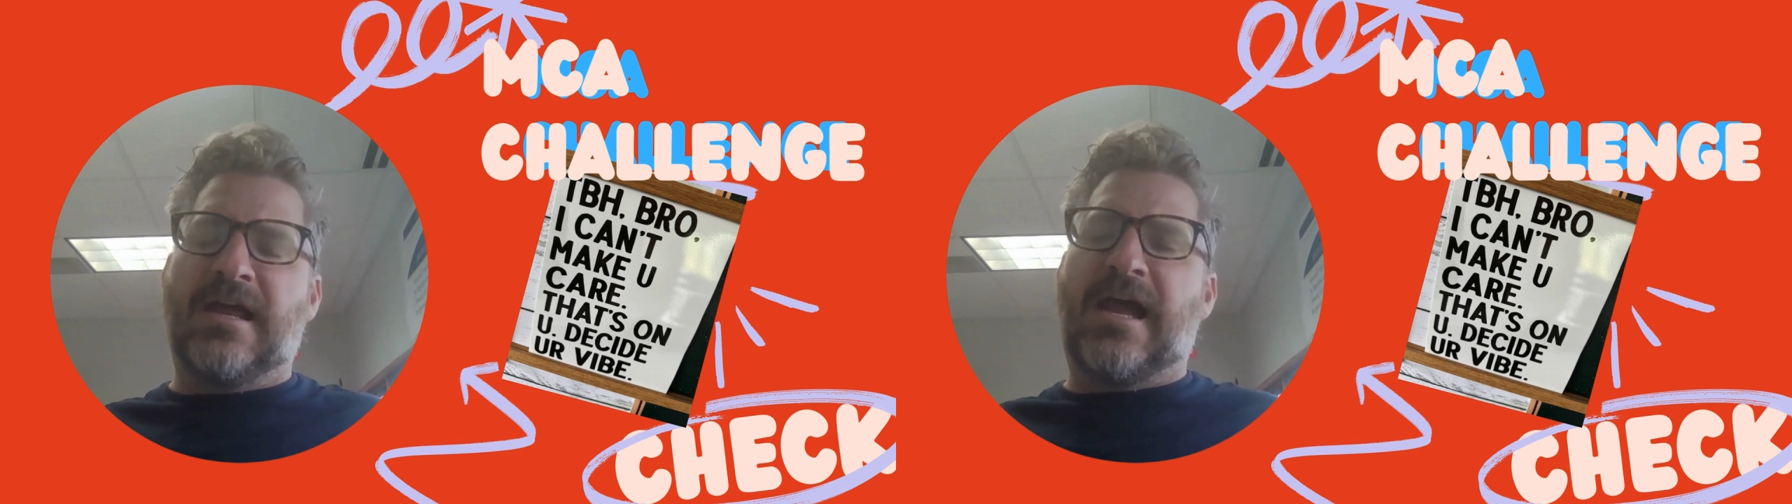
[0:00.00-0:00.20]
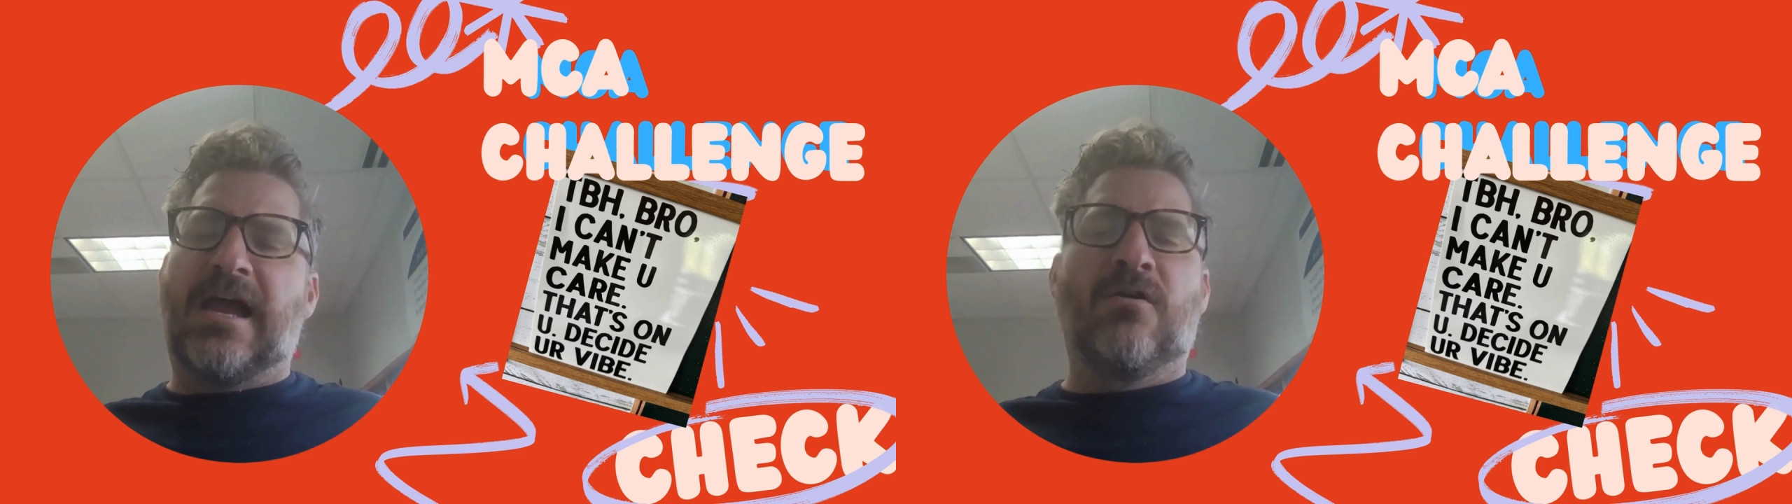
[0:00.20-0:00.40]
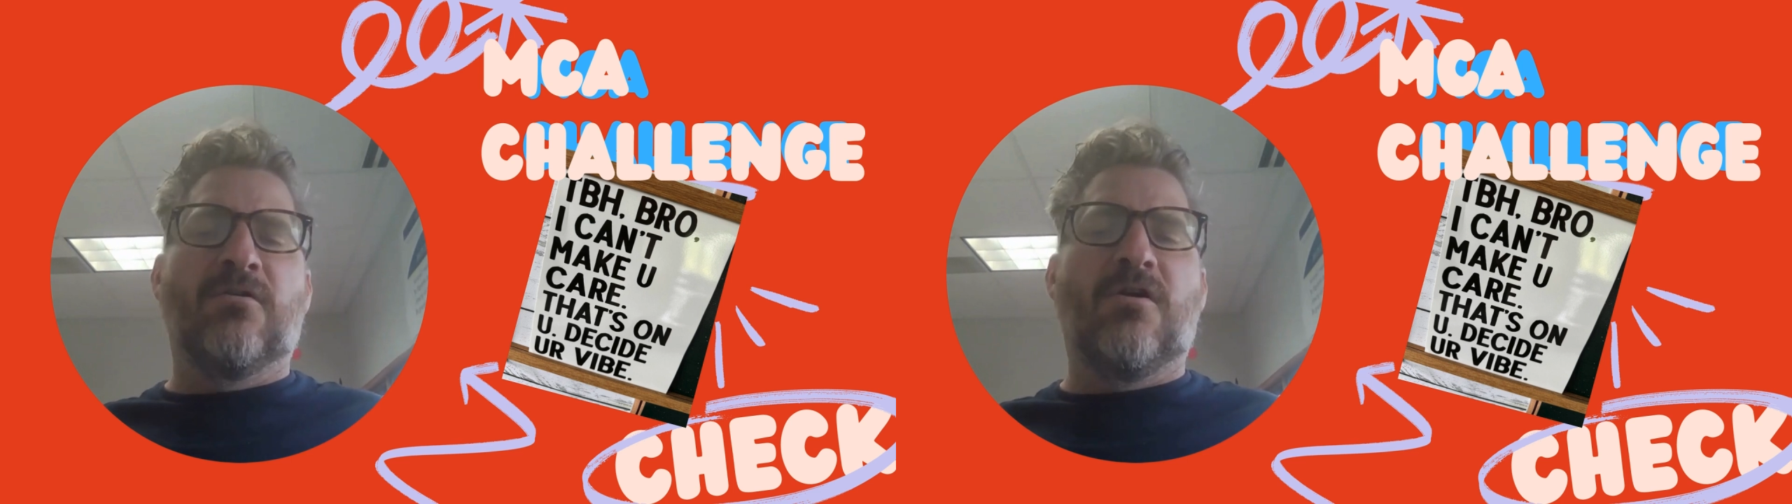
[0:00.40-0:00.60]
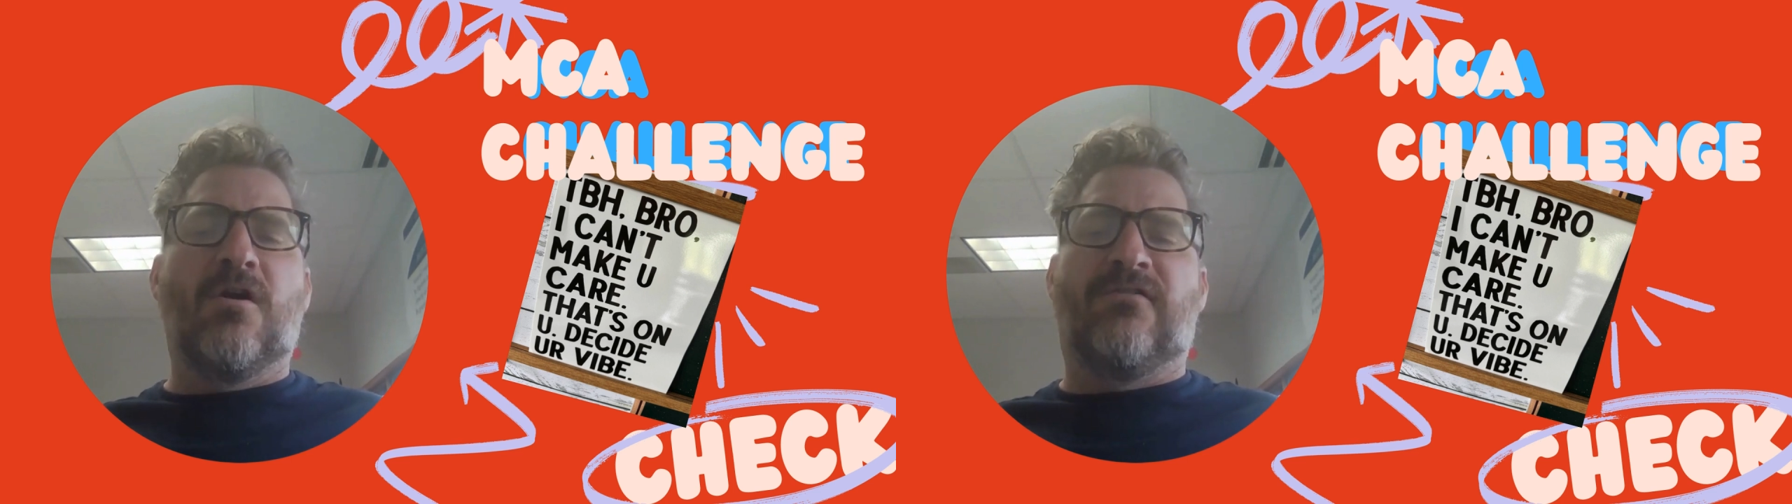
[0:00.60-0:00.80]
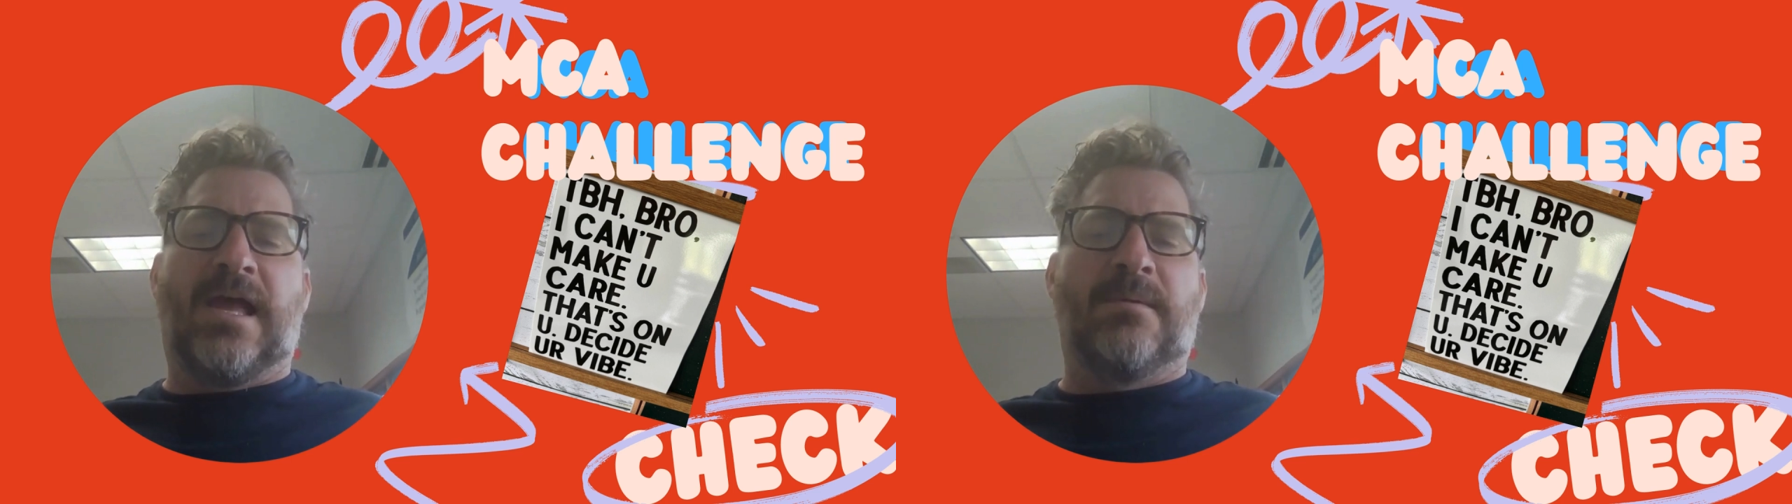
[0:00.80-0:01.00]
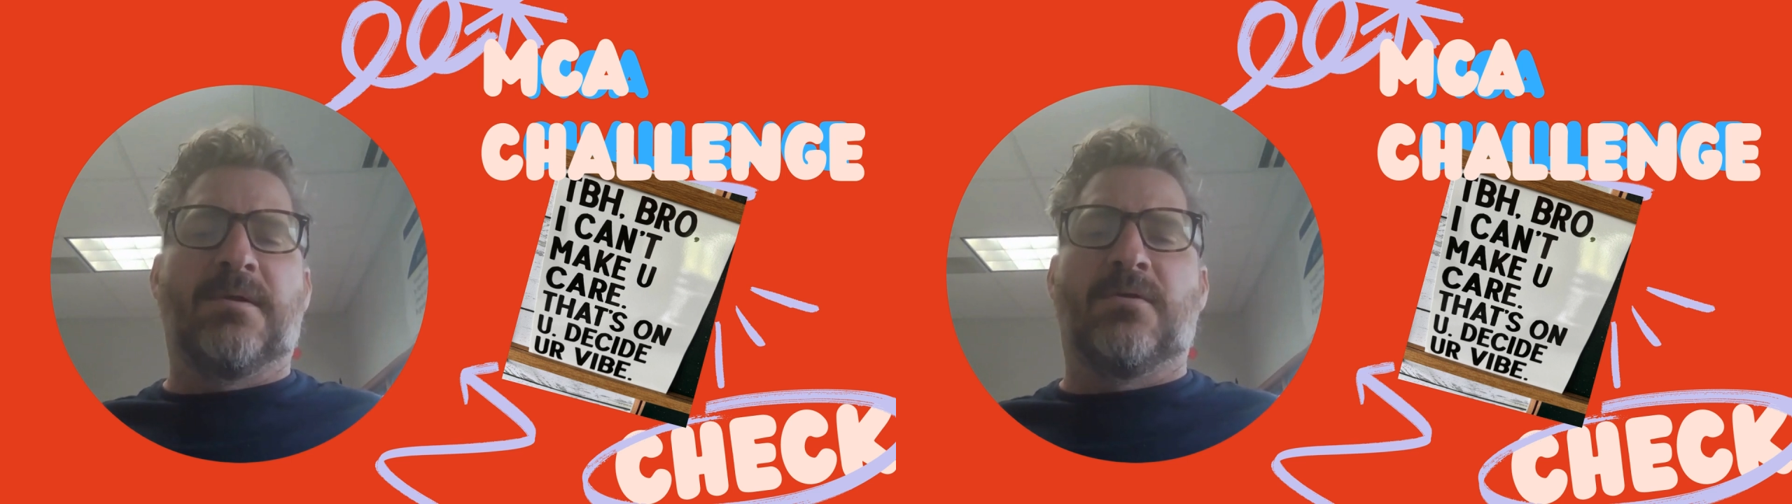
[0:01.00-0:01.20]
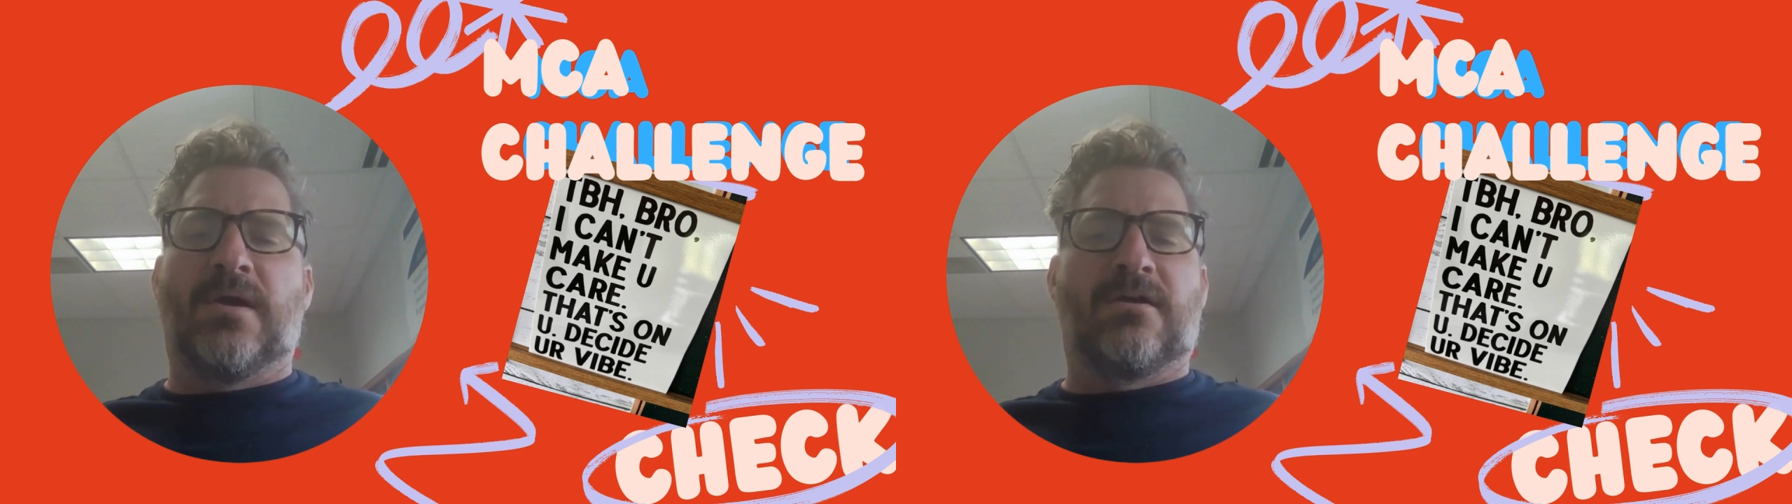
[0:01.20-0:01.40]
I don't know if Hemingway